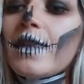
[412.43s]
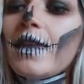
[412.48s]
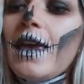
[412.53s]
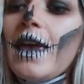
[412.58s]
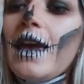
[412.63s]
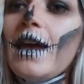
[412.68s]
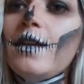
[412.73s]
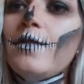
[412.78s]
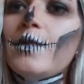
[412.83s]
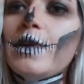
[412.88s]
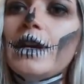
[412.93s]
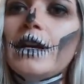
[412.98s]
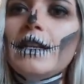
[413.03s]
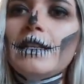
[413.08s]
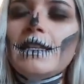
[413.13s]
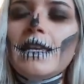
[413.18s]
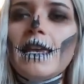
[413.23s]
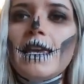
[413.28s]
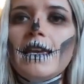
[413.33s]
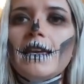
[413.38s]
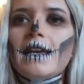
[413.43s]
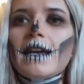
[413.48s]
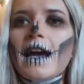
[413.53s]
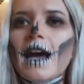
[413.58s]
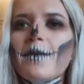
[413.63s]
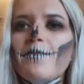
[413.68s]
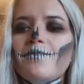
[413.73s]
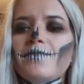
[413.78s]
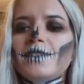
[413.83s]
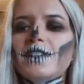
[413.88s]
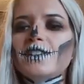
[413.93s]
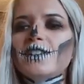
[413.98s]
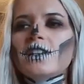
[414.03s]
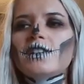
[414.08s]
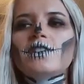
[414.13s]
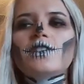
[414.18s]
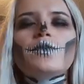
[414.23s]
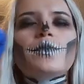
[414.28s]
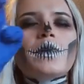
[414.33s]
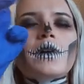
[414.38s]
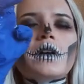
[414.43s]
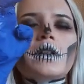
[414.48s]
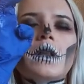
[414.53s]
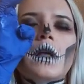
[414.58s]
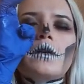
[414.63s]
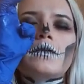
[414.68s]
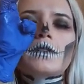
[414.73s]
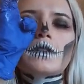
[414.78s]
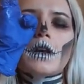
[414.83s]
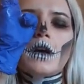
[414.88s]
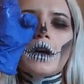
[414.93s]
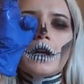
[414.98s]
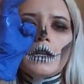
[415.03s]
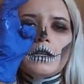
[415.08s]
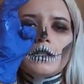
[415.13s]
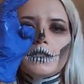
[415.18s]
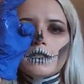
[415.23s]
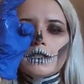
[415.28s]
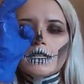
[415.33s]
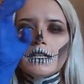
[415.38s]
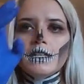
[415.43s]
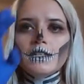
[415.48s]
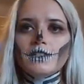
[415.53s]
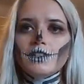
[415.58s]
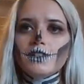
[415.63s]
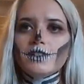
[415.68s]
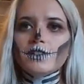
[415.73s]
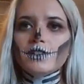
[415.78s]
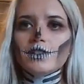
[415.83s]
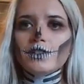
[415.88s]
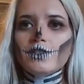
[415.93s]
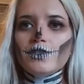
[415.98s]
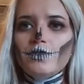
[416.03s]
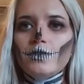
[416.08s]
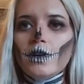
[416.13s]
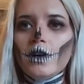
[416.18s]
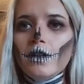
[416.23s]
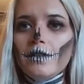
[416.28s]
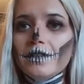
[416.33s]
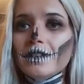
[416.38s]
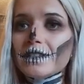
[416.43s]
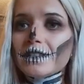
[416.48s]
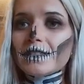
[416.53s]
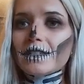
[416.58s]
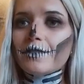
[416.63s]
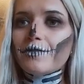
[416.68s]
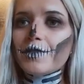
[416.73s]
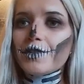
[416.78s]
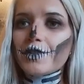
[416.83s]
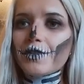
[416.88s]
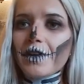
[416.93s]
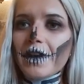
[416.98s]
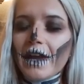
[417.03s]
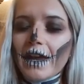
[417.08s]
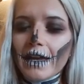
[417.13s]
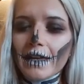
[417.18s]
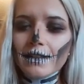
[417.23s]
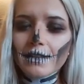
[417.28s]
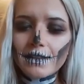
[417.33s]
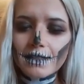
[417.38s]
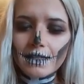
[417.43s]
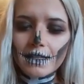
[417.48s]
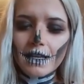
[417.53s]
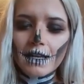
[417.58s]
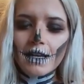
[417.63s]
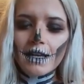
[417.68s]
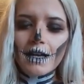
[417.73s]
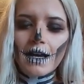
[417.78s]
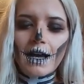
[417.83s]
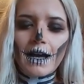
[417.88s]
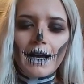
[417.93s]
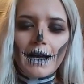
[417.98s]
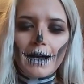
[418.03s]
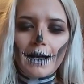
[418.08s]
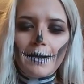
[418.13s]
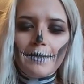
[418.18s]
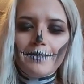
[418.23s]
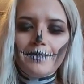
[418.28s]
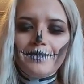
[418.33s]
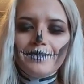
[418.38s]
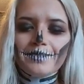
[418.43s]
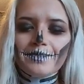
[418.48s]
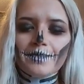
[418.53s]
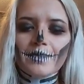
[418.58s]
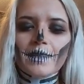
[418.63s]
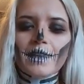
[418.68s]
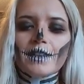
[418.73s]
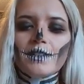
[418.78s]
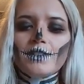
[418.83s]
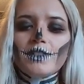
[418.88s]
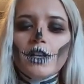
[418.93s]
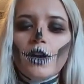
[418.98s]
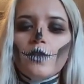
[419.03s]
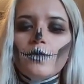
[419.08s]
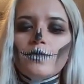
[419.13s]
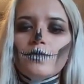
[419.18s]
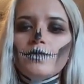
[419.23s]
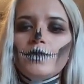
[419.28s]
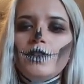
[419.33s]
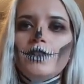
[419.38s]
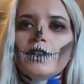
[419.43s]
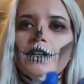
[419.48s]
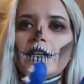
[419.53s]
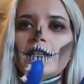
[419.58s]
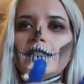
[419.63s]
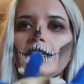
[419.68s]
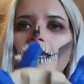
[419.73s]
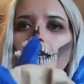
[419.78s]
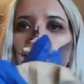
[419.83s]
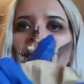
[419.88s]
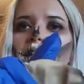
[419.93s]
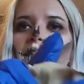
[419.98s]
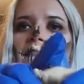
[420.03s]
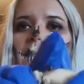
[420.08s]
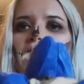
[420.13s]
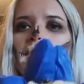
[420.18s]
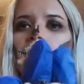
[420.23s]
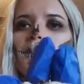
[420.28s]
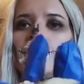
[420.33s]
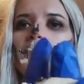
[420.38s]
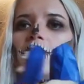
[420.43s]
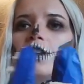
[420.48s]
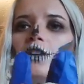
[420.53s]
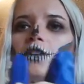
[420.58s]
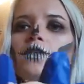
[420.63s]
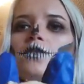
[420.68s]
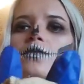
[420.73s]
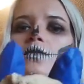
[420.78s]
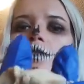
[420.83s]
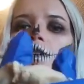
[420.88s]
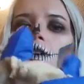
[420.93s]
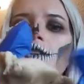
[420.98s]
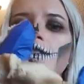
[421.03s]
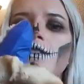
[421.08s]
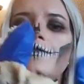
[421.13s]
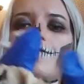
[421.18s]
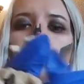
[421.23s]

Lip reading: and we're gonna take, I suggest you put gloves on. It's just easier to do all of this stuff with your hands. So you're gonna take the cookie dough, it's the